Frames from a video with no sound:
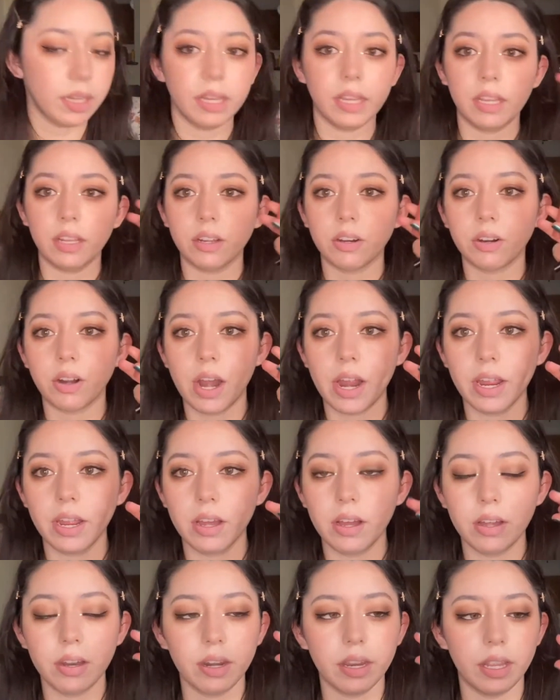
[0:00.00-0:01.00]
ink
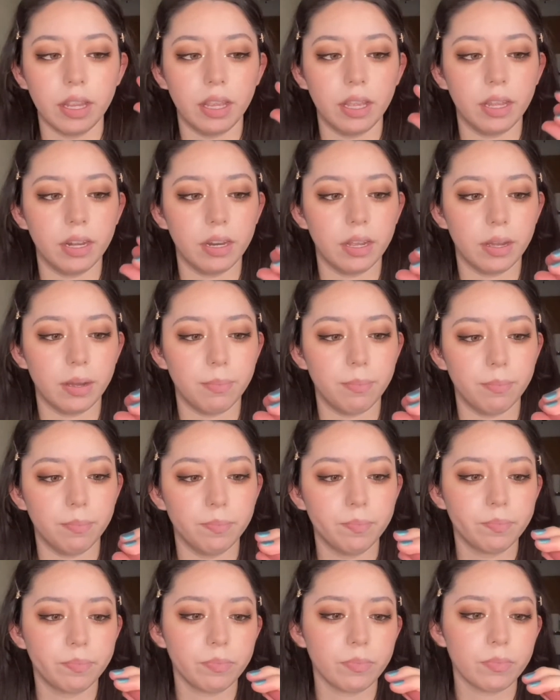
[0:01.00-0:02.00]
crayon in
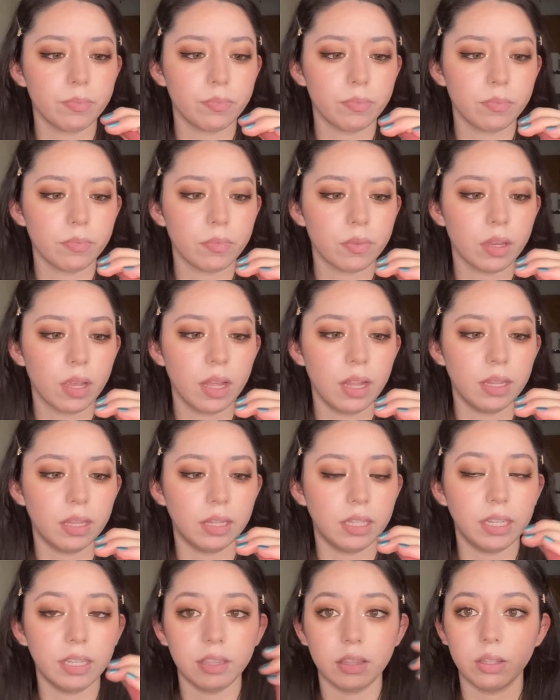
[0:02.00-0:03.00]

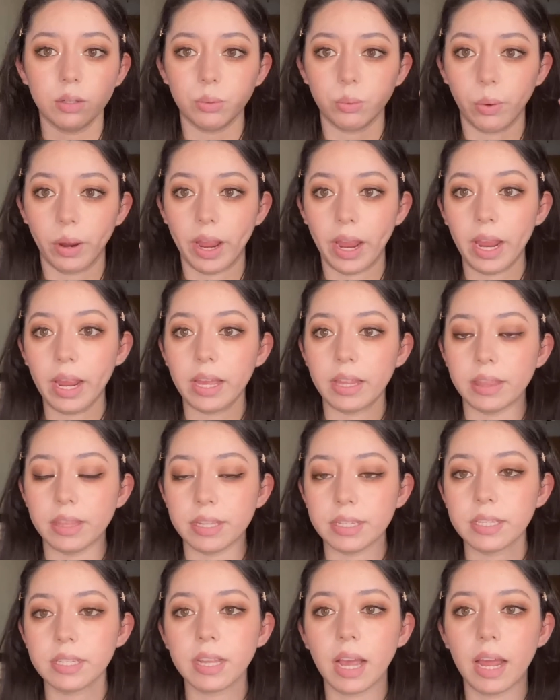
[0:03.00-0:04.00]
Lead the Way, and
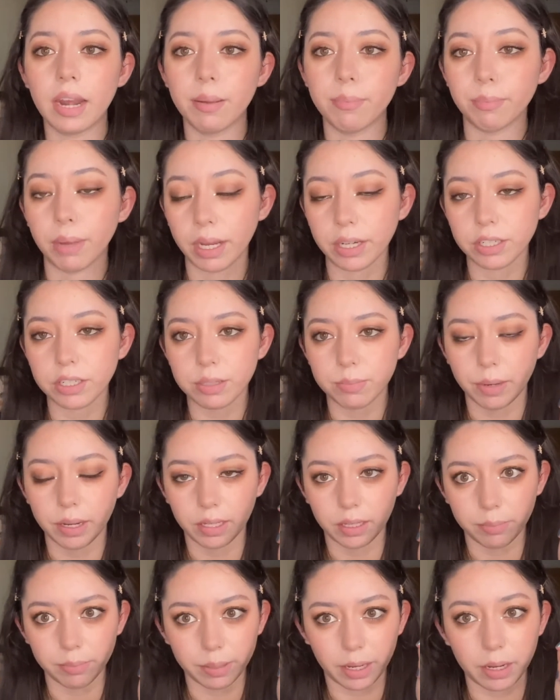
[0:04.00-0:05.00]
this kind of matches my
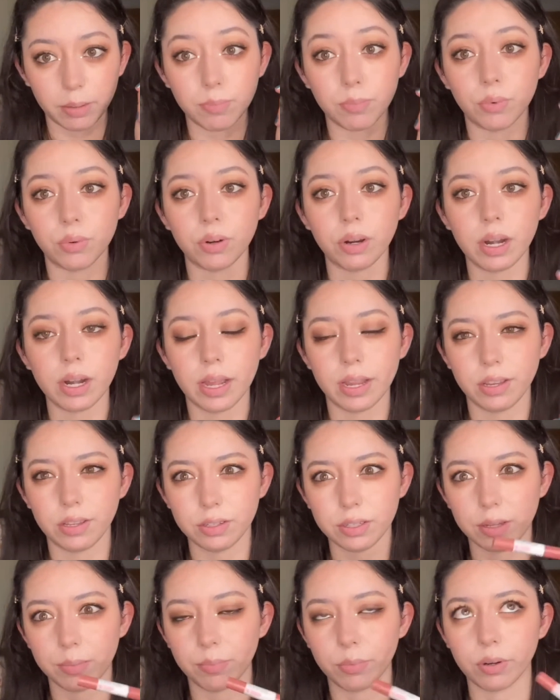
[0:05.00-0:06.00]
lip line more, and I use
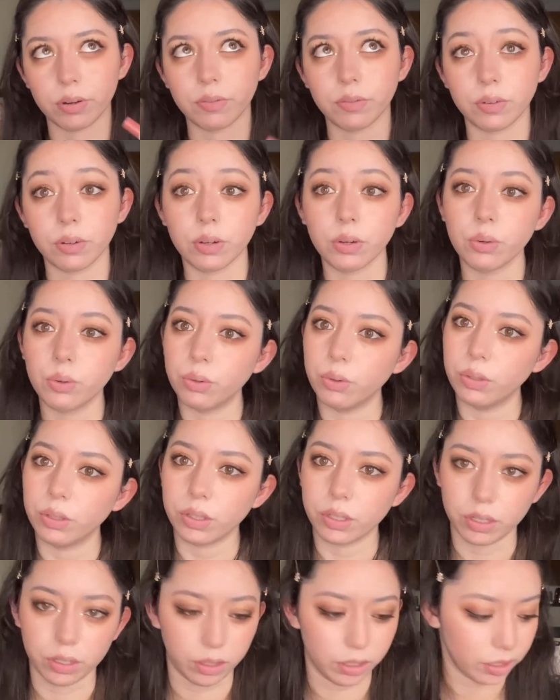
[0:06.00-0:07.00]
it more for
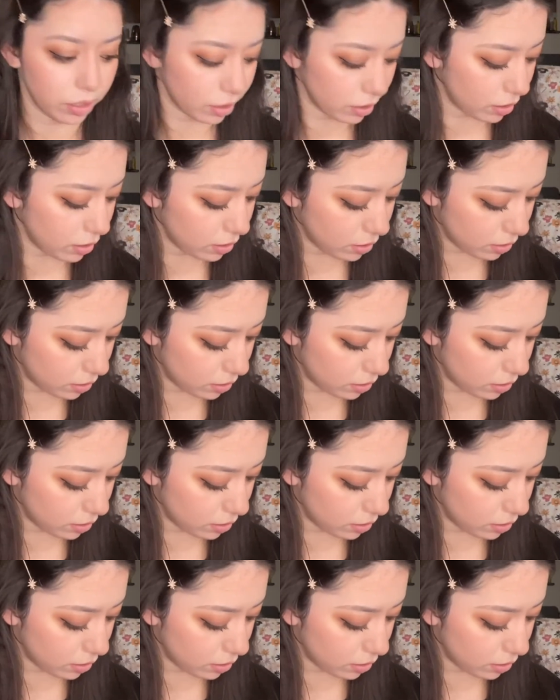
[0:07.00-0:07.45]
cooler looks.